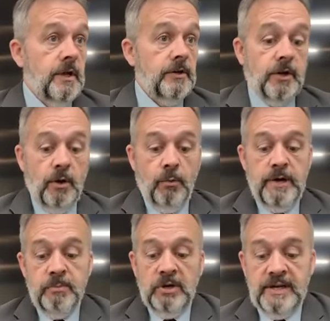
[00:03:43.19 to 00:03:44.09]
You know,
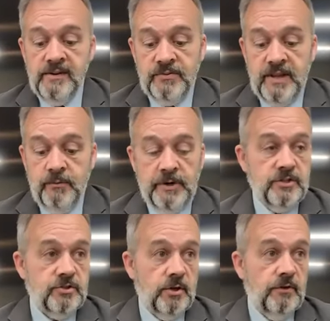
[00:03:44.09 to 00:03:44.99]
we believe that we
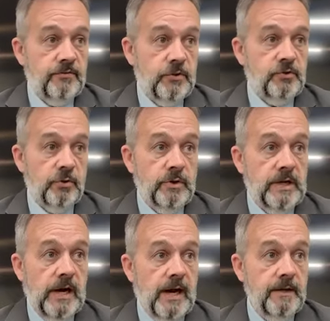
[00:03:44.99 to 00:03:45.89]
serve the true
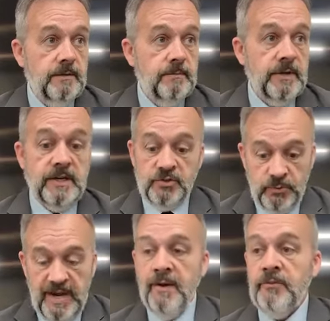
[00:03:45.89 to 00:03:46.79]
God because
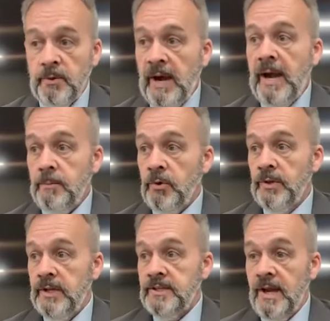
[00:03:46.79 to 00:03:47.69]
we have the
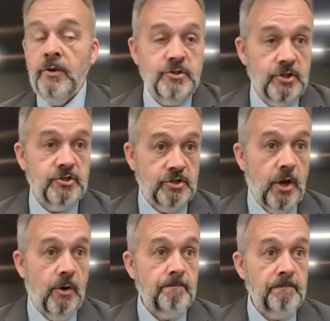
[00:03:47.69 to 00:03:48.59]
Bible that tells us
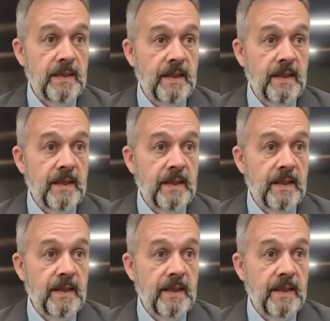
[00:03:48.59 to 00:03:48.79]
so.